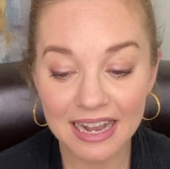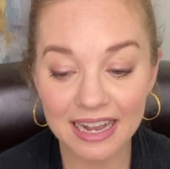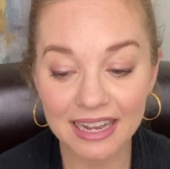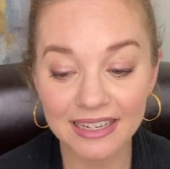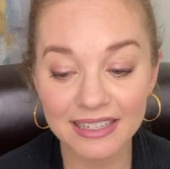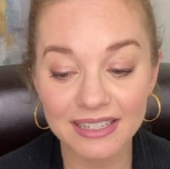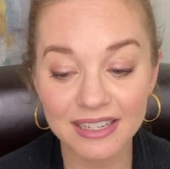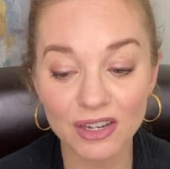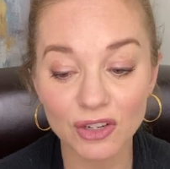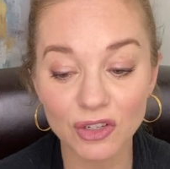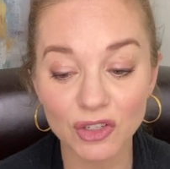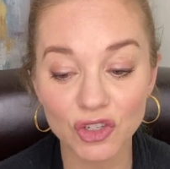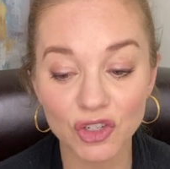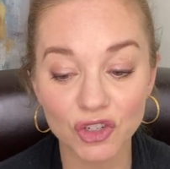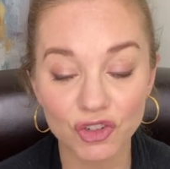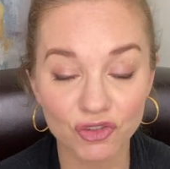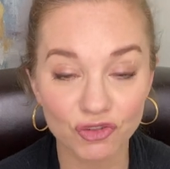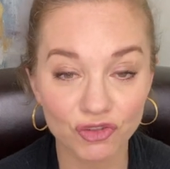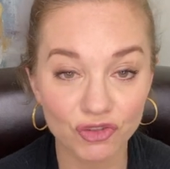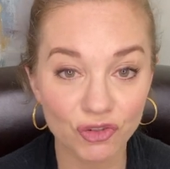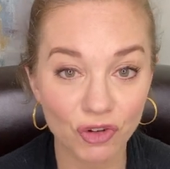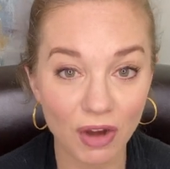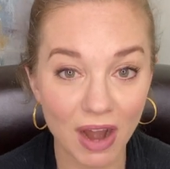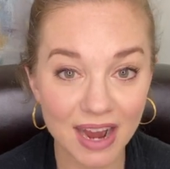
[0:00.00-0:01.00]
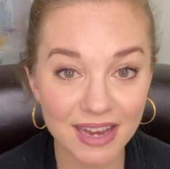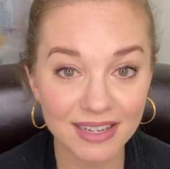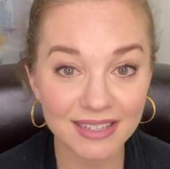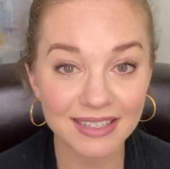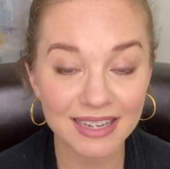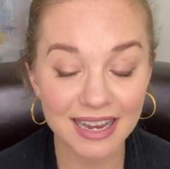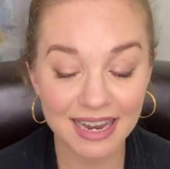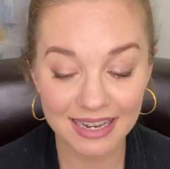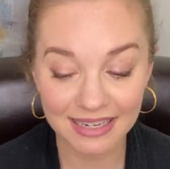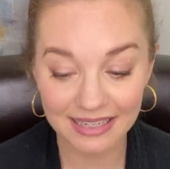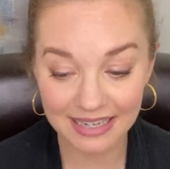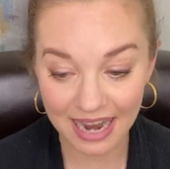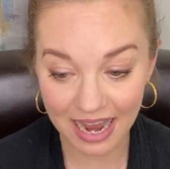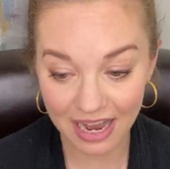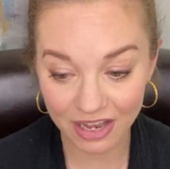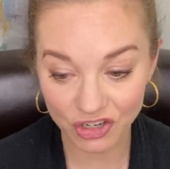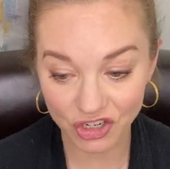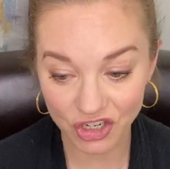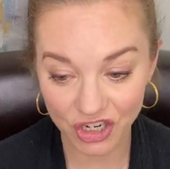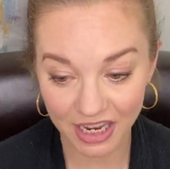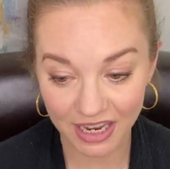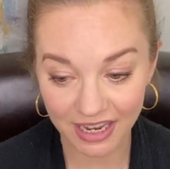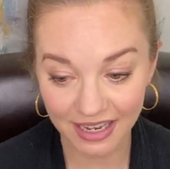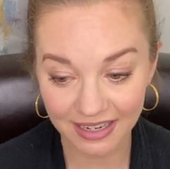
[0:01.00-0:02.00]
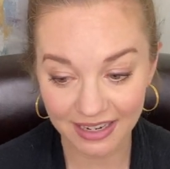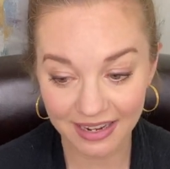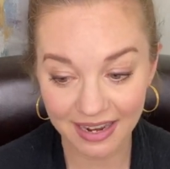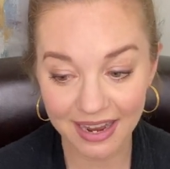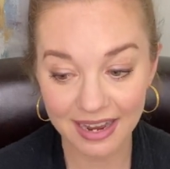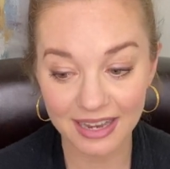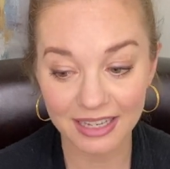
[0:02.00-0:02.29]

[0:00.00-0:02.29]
until stress and tension,